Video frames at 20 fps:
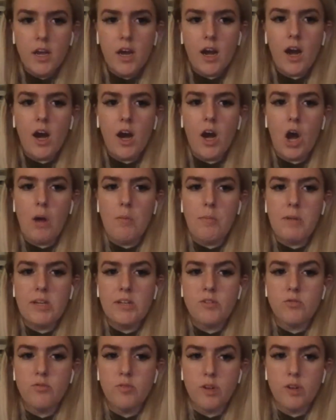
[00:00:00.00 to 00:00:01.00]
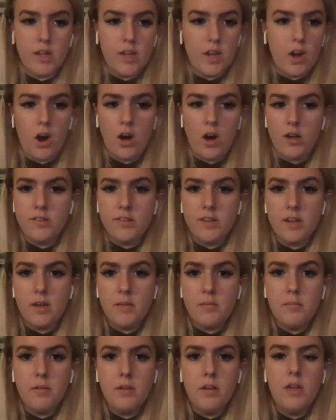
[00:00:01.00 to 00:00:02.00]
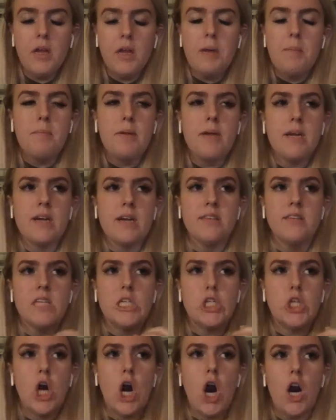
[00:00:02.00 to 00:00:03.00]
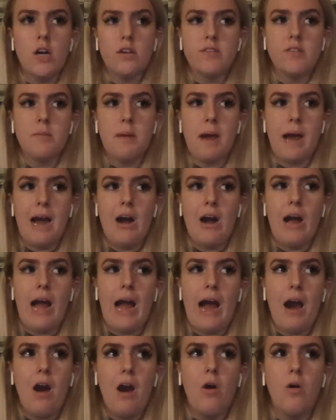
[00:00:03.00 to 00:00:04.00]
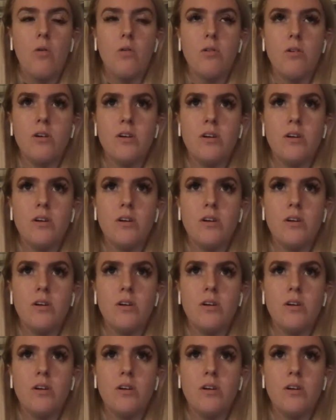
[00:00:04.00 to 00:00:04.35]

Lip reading: It's really awesome because it talks about how